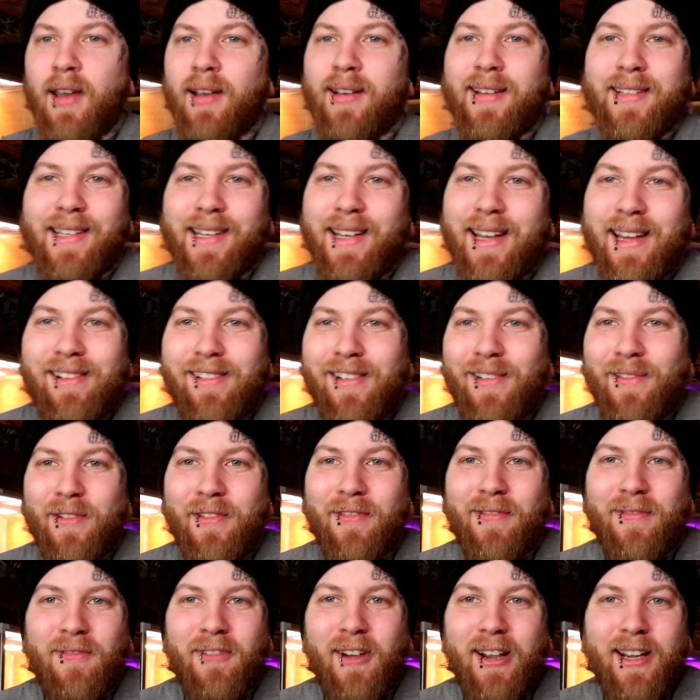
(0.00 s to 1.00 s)
I was like, I don't have
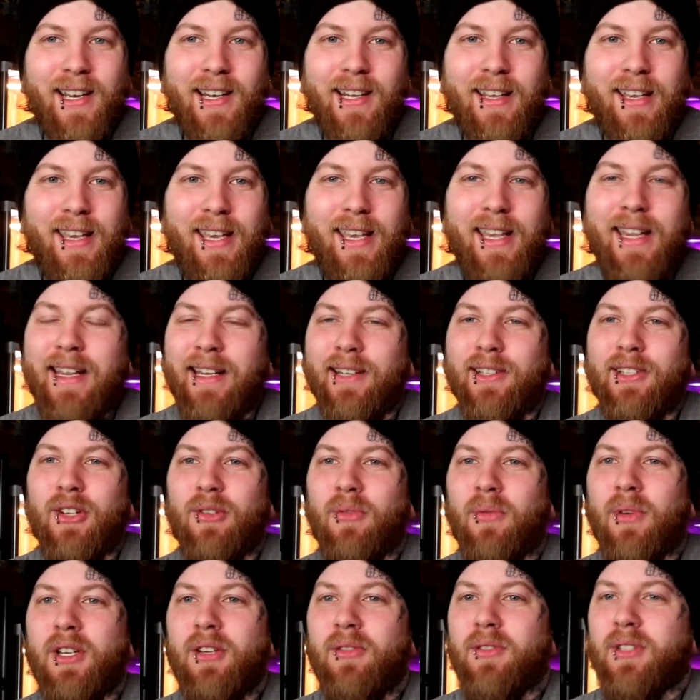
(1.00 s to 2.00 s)
a fucking key,
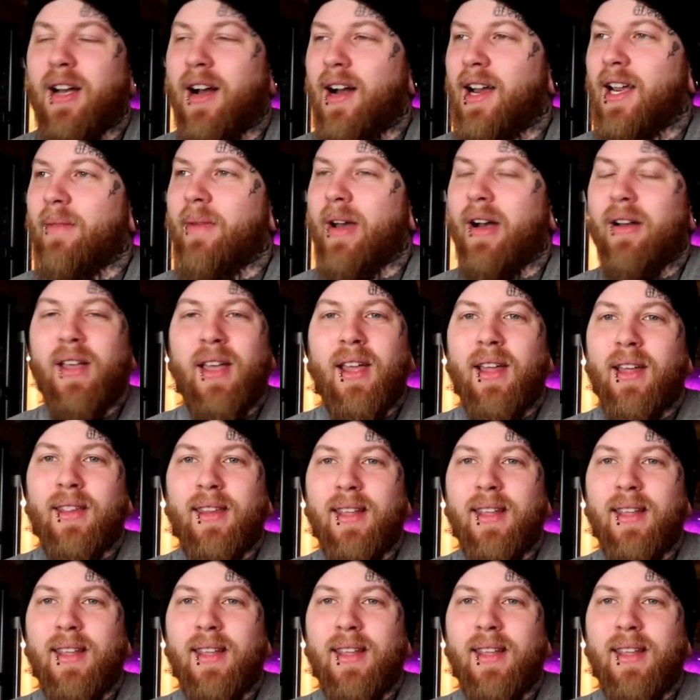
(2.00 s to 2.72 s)
dude. What are you talking about?